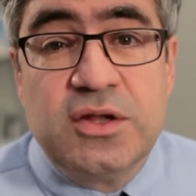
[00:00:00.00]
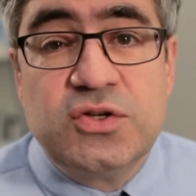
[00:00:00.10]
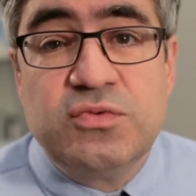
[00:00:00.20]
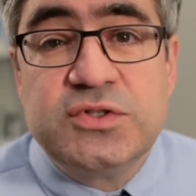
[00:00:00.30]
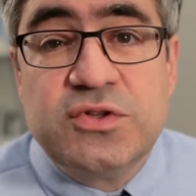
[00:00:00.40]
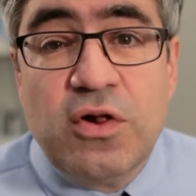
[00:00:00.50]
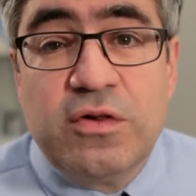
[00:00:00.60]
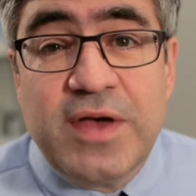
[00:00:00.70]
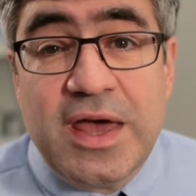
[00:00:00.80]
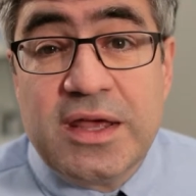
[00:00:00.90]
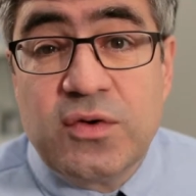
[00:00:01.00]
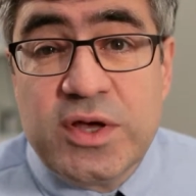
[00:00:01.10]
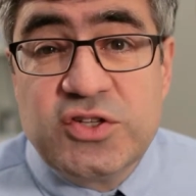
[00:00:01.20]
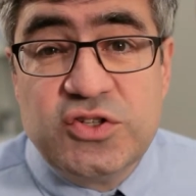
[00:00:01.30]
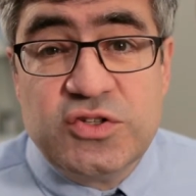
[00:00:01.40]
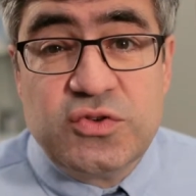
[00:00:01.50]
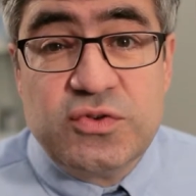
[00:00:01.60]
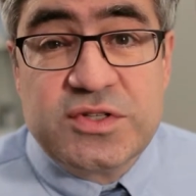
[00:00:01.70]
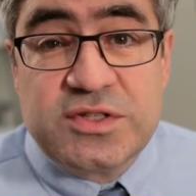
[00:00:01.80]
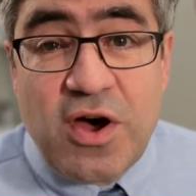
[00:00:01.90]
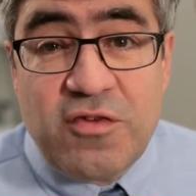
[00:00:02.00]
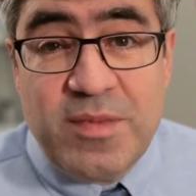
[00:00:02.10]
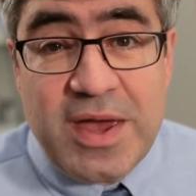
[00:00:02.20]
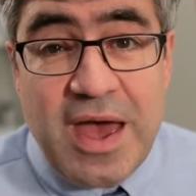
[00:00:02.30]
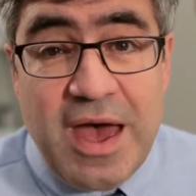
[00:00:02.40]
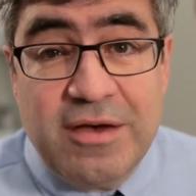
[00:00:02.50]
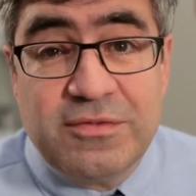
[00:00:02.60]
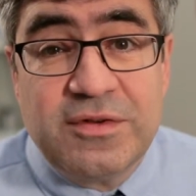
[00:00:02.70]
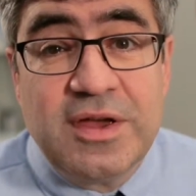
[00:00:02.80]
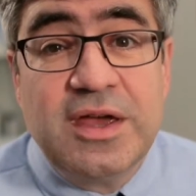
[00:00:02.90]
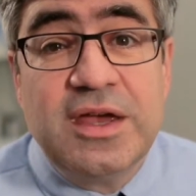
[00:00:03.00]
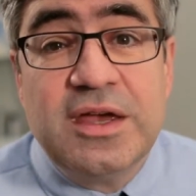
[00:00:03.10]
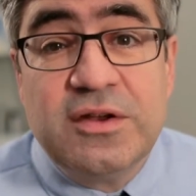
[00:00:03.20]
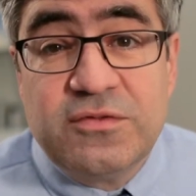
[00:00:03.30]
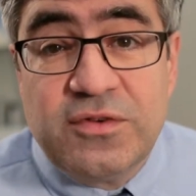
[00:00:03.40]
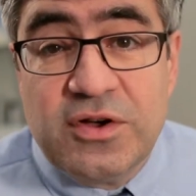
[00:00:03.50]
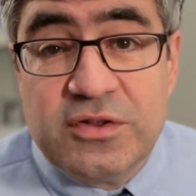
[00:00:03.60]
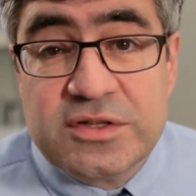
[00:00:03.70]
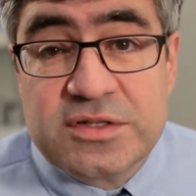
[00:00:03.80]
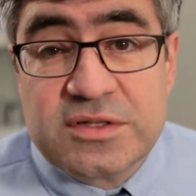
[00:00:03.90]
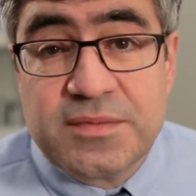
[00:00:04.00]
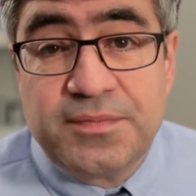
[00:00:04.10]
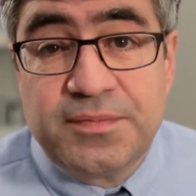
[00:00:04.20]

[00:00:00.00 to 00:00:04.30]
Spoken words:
to resolve any questions your staff may have in advance.